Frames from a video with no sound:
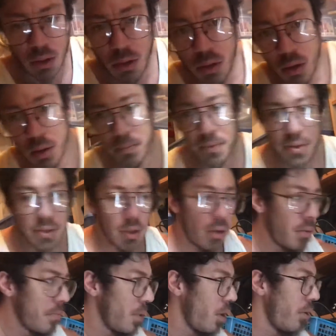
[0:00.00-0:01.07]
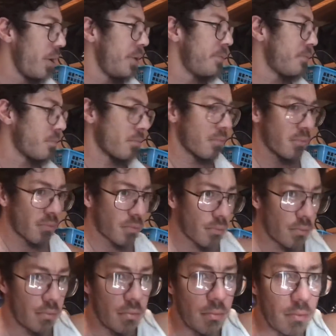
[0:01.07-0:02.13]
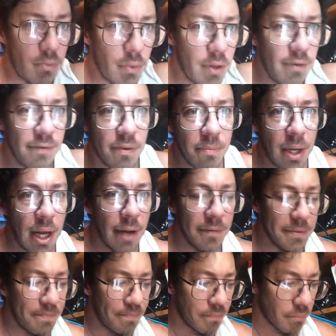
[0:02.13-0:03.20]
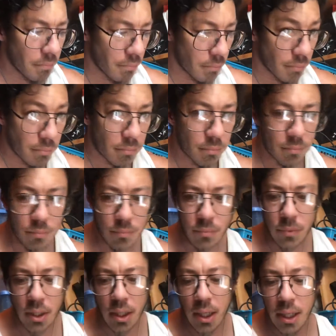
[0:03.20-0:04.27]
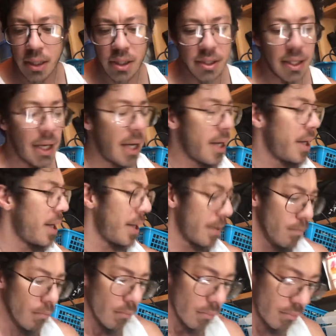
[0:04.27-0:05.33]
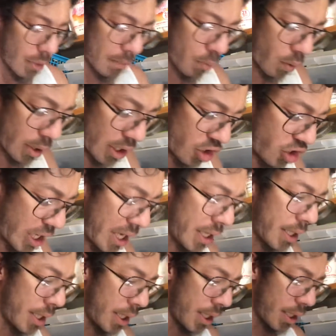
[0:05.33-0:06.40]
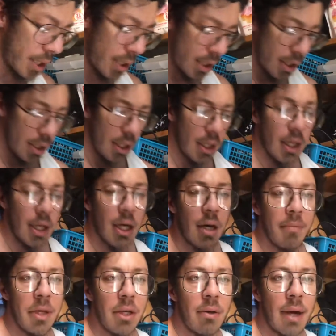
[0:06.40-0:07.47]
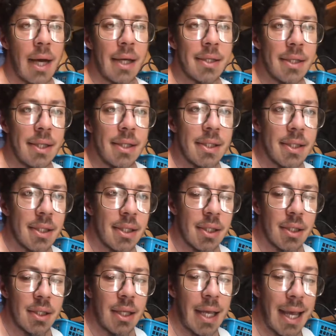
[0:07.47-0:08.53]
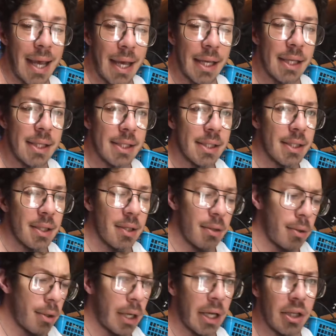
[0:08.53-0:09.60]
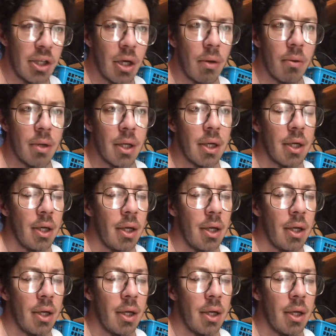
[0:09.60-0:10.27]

Oh, I'm so bloated from having. I just had my morning shake, amino acids, eggs, or egg yolk,